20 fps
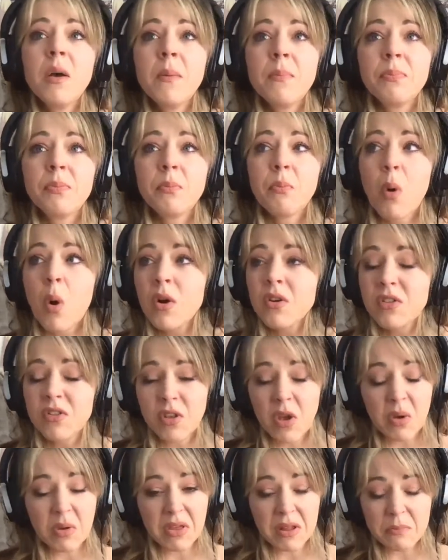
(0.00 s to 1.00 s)
more
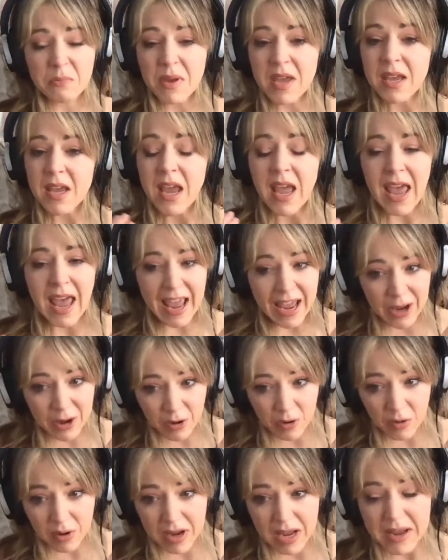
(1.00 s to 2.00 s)
so than being
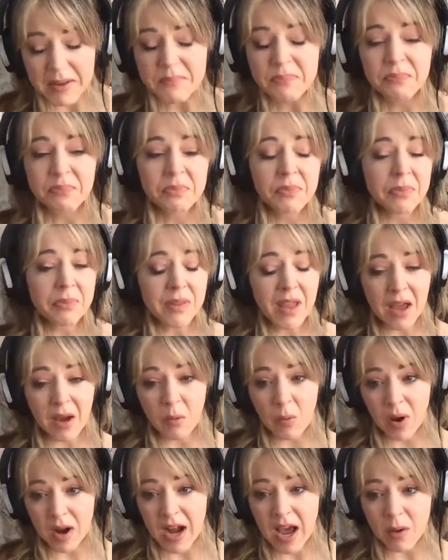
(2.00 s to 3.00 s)
angry at
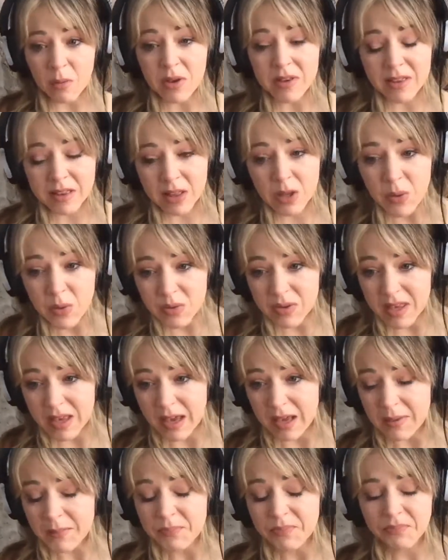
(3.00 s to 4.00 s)
what I was
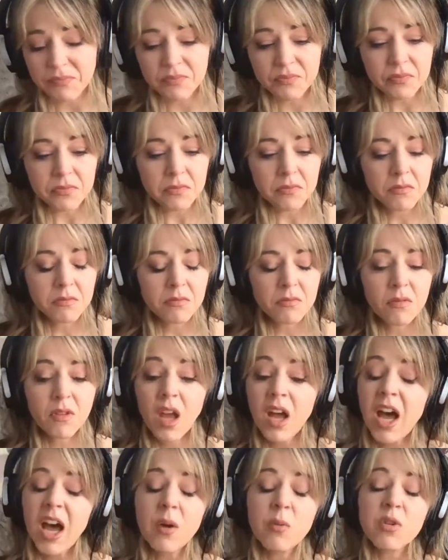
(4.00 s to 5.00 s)
losing,
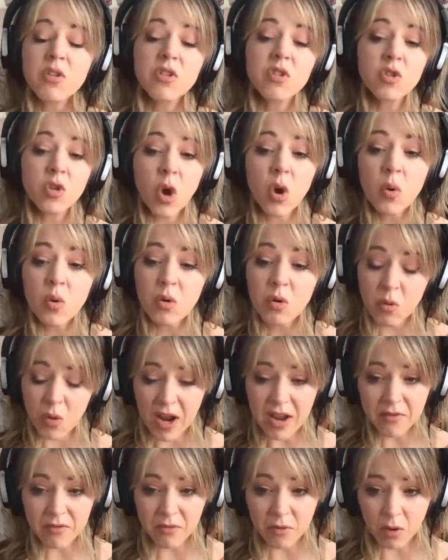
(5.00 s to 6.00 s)
I was so
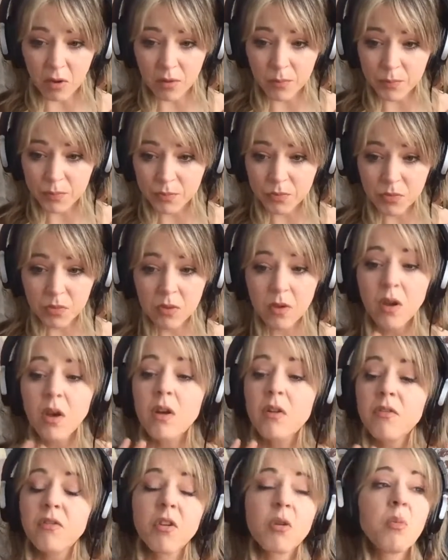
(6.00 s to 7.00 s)
grateful
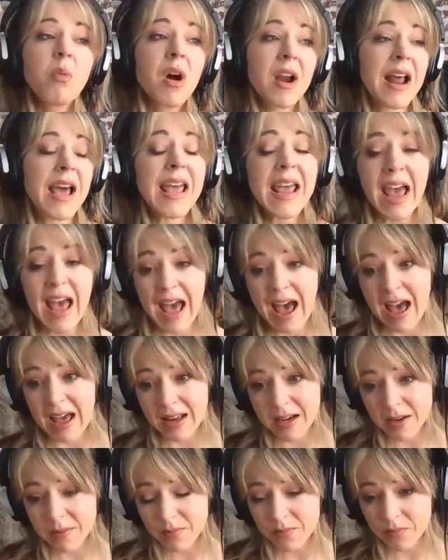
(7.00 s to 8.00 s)
for what I had,
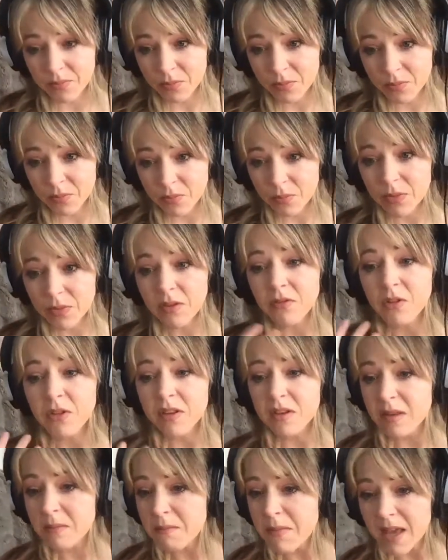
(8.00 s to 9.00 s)
for this
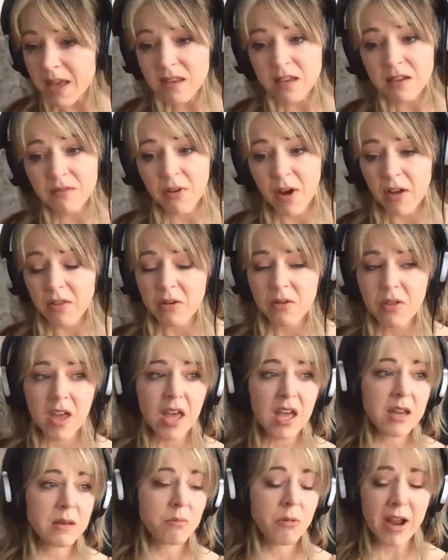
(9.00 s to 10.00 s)
amazing father that
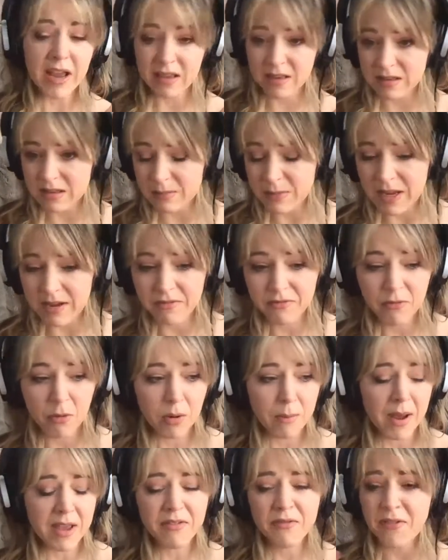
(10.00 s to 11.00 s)
had raised me, for
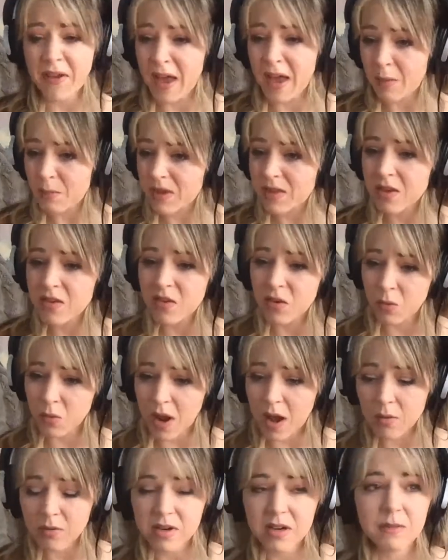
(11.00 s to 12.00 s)
my family that
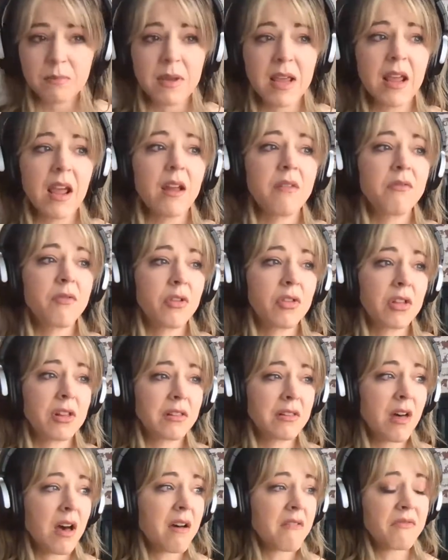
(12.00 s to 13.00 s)
surrounded me, and for the
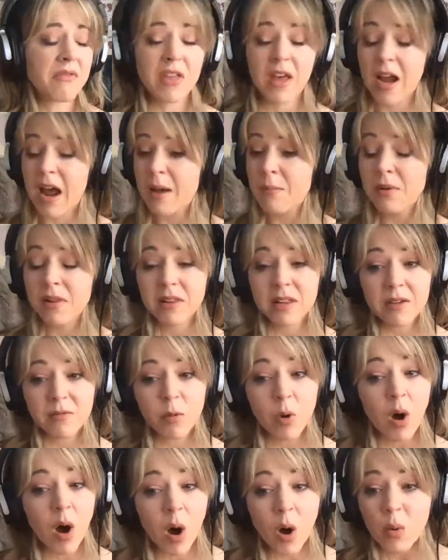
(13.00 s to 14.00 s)
love that I believe
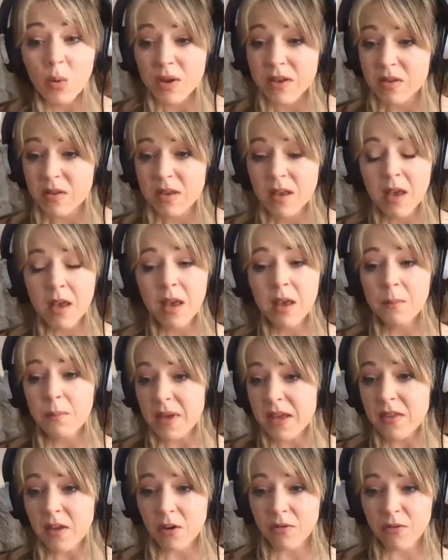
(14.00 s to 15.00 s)
will always
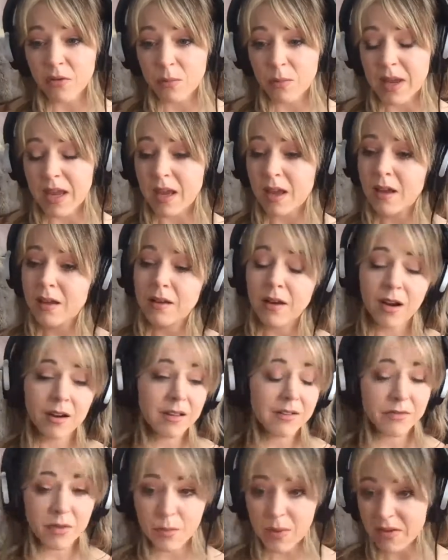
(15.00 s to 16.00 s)
be there for me, not
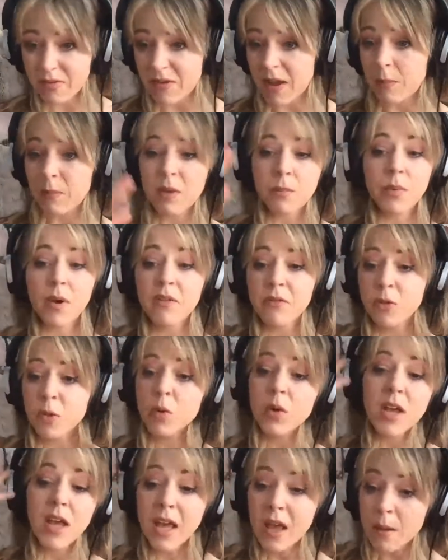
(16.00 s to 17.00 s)
only from my family, but through
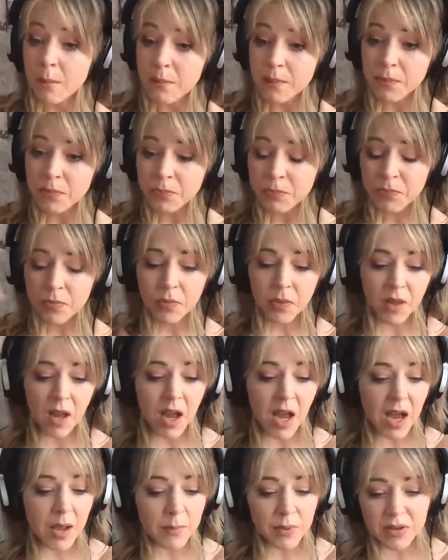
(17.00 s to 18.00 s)
him.
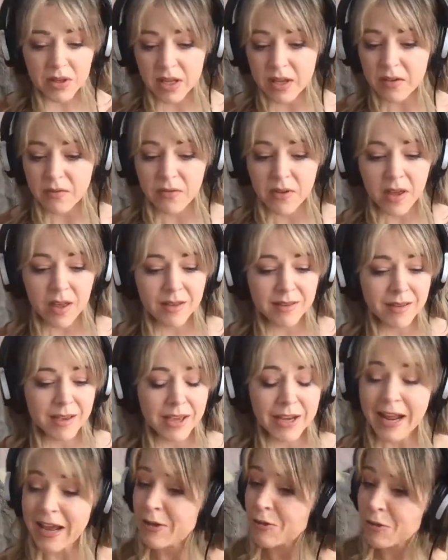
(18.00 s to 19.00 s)
I believe
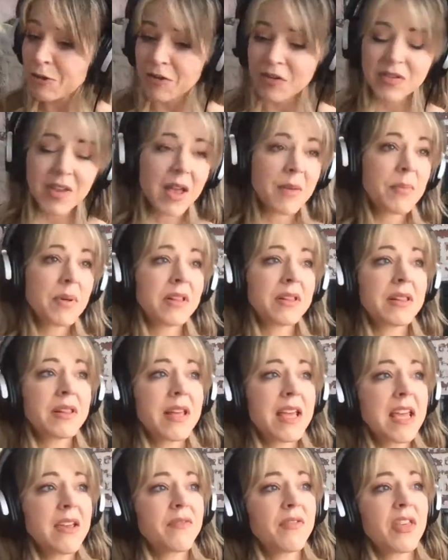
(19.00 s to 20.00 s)
in angels. I
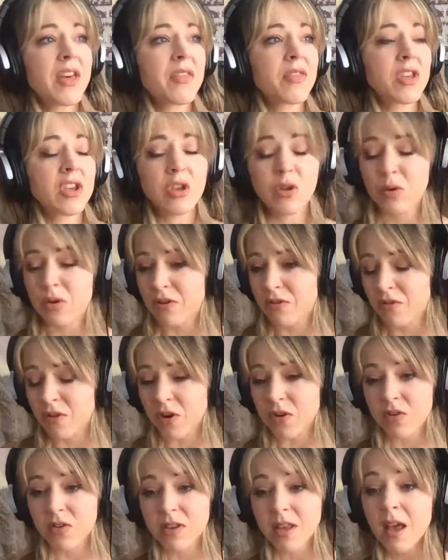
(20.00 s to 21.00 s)
believe that the
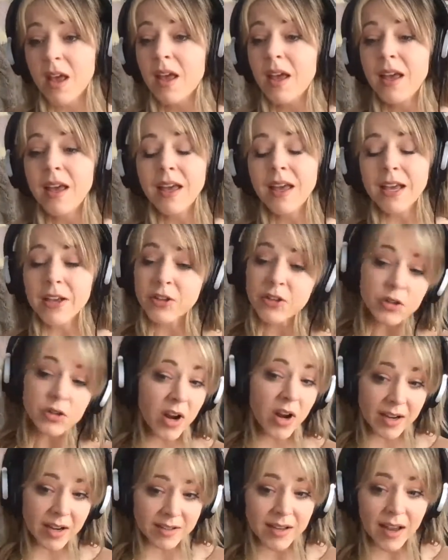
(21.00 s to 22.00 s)
universe is
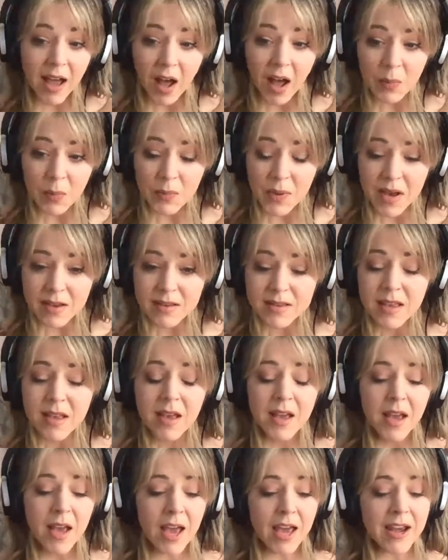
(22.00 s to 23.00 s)
trying to help us.
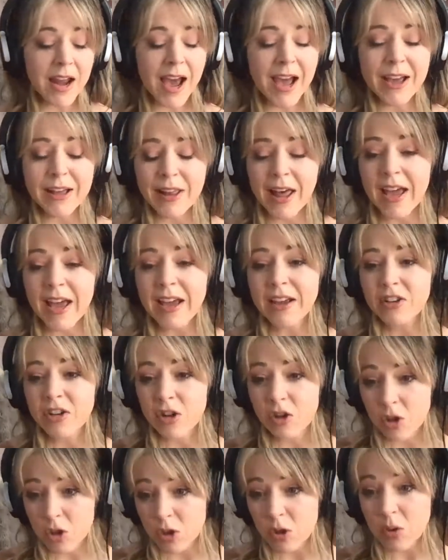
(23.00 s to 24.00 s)
And I like to
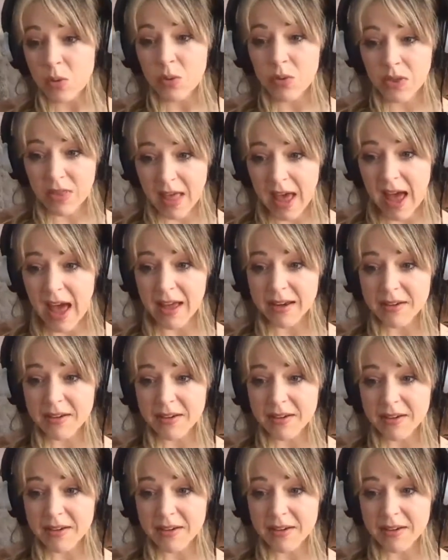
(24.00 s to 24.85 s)
choose that